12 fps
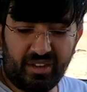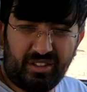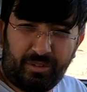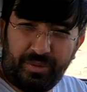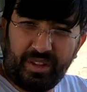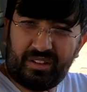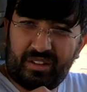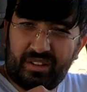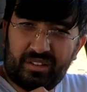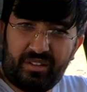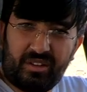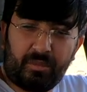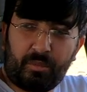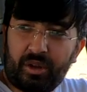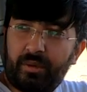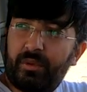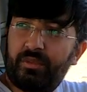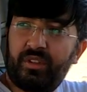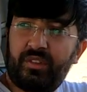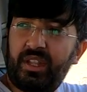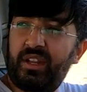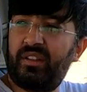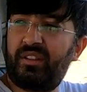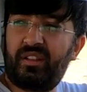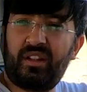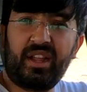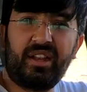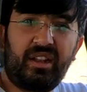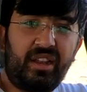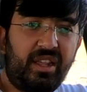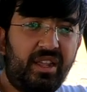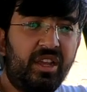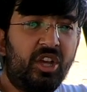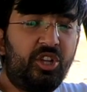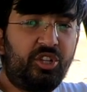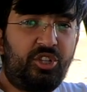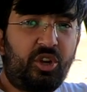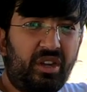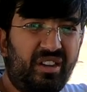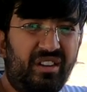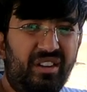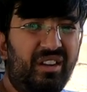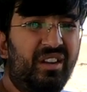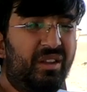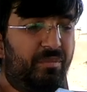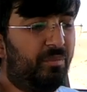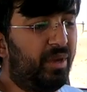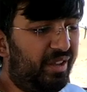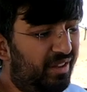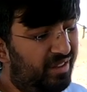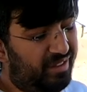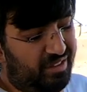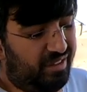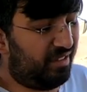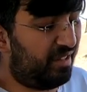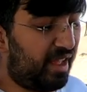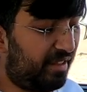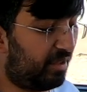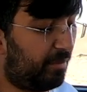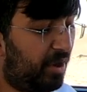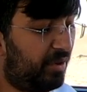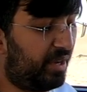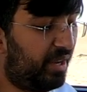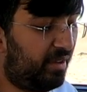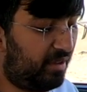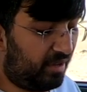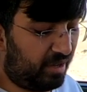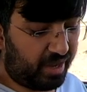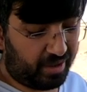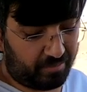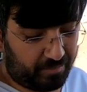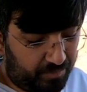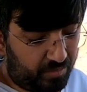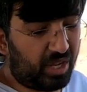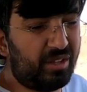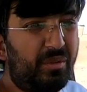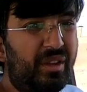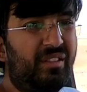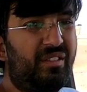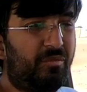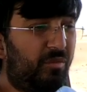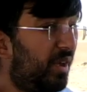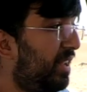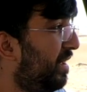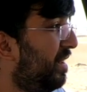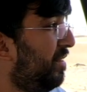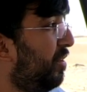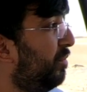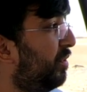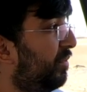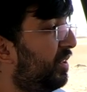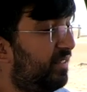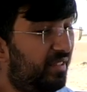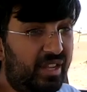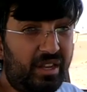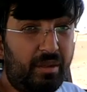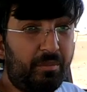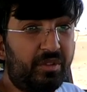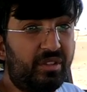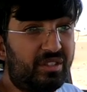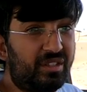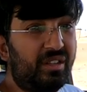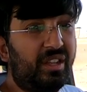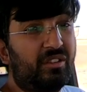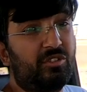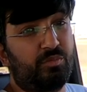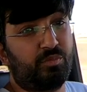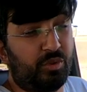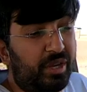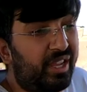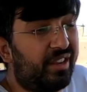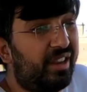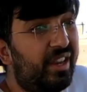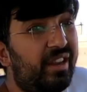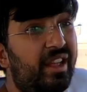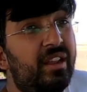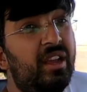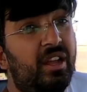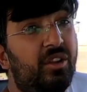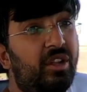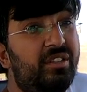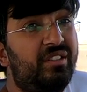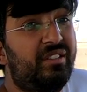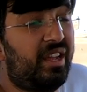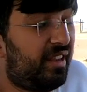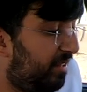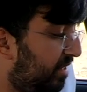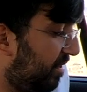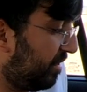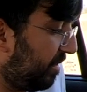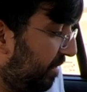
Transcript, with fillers: it just feels the the bottom of the seat is slightly shorter but just that's about it like otherwise while in terms of the seating position it's pretty great and not just that the